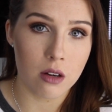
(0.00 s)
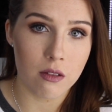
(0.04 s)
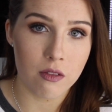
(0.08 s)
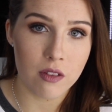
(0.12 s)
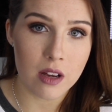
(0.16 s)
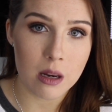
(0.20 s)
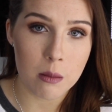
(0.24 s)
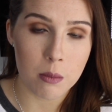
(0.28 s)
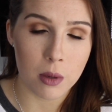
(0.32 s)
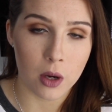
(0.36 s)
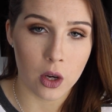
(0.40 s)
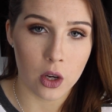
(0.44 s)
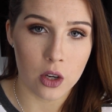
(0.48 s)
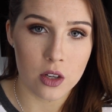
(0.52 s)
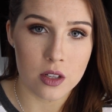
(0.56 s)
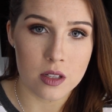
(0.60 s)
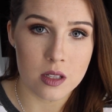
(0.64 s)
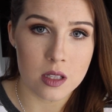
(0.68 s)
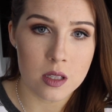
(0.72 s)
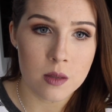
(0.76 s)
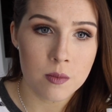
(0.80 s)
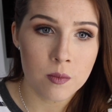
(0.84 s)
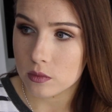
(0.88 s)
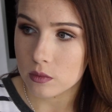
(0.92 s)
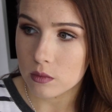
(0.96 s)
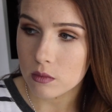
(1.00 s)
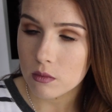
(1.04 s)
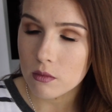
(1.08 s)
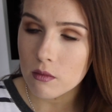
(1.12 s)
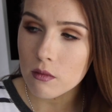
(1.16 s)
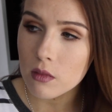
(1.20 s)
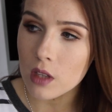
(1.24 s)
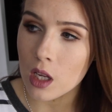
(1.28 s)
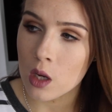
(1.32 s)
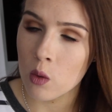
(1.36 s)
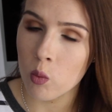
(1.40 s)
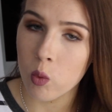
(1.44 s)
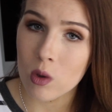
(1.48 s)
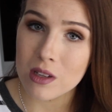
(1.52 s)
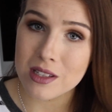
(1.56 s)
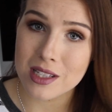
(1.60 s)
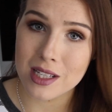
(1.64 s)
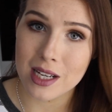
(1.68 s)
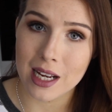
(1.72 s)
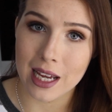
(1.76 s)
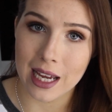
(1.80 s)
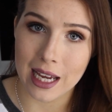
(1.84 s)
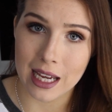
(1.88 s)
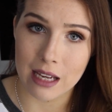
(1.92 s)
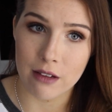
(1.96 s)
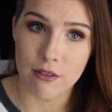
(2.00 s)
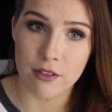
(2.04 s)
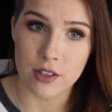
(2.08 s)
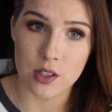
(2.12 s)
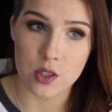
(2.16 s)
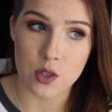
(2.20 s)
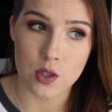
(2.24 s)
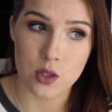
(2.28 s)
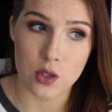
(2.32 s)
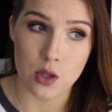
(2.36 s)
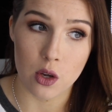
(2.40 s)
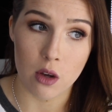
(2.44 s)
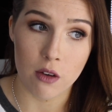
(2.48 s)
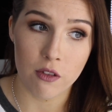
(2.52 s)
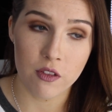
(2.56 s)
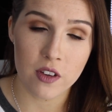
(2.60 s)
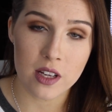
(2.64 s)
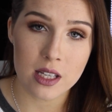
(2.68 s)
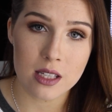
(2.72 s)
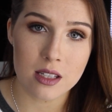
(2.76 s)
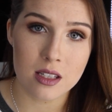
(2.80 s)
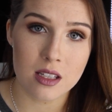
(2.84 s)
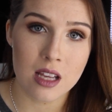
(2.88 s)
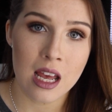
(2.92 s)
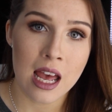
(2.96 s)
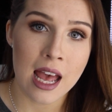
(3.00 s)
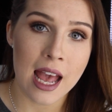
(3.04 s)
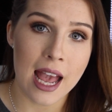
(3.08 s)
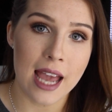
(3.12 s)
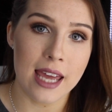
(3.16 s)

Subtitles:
of it because it wasn't an even surface,